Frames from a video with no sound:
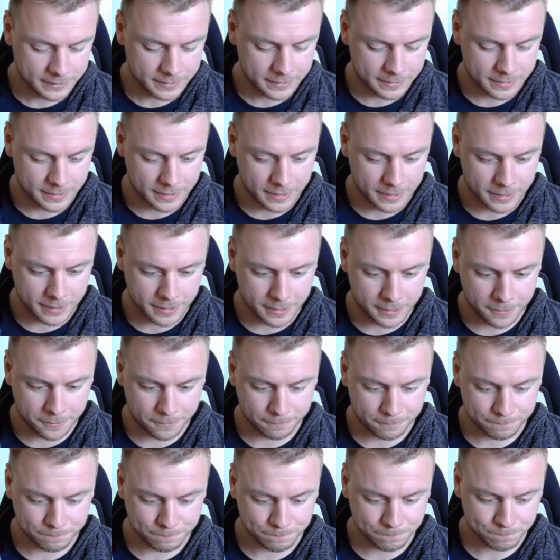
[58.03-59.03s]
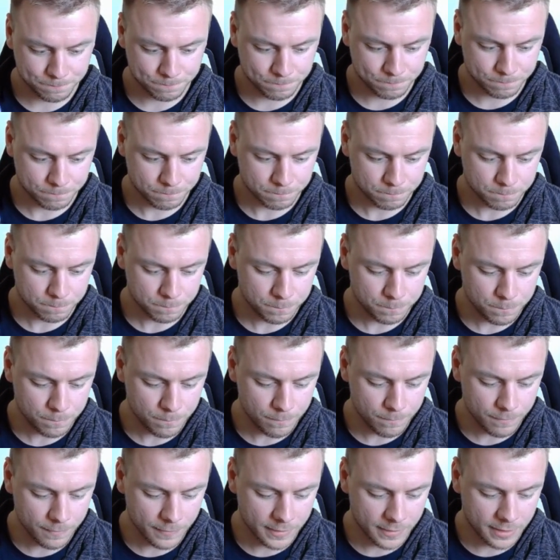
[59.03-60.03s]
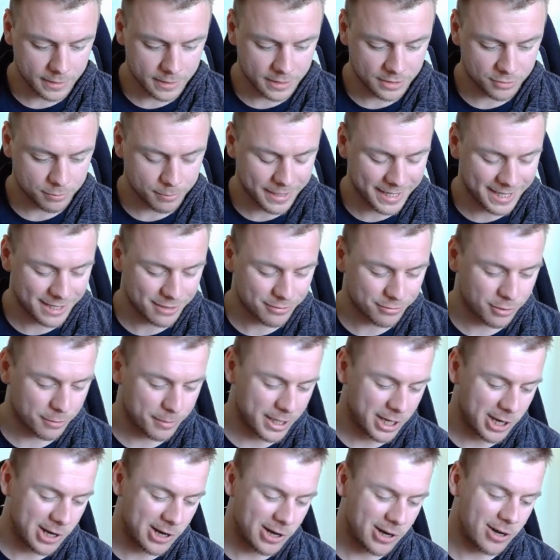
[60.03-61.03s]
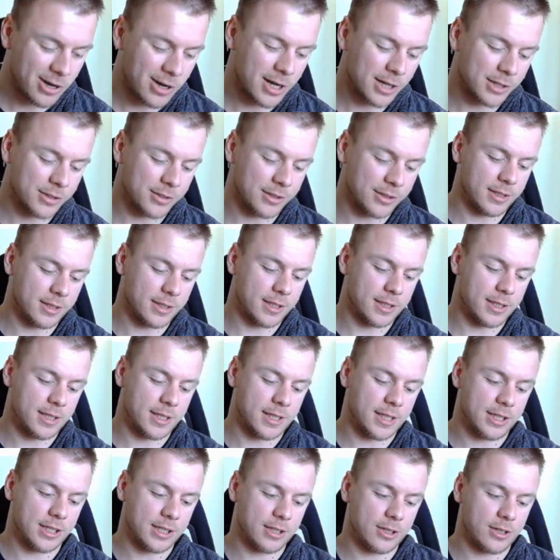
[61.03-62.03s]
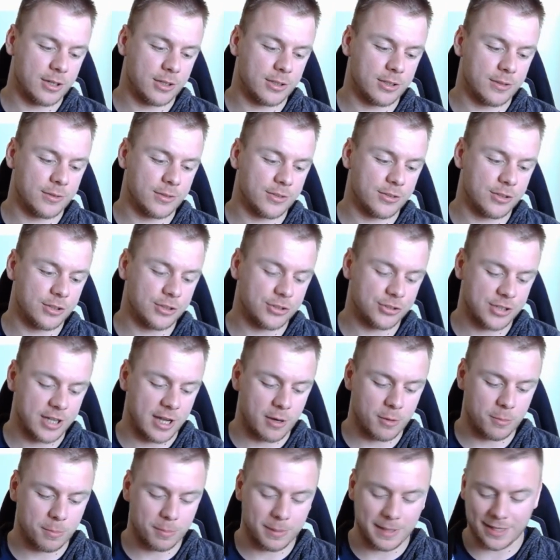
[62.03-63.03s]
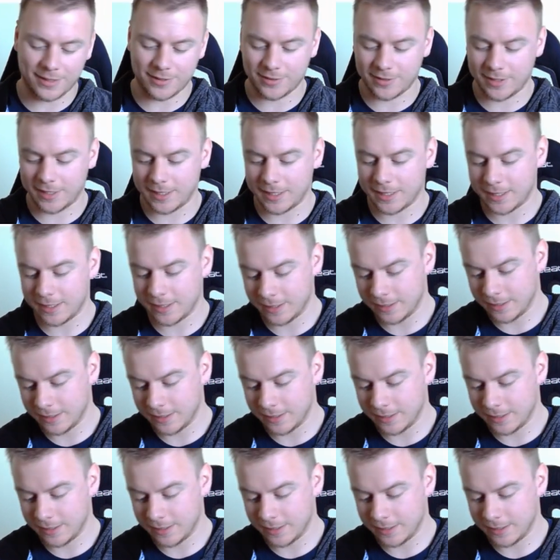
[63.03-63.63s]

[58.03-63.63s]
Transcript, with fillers: Um, it's made from a hard uh, kind of shell plastic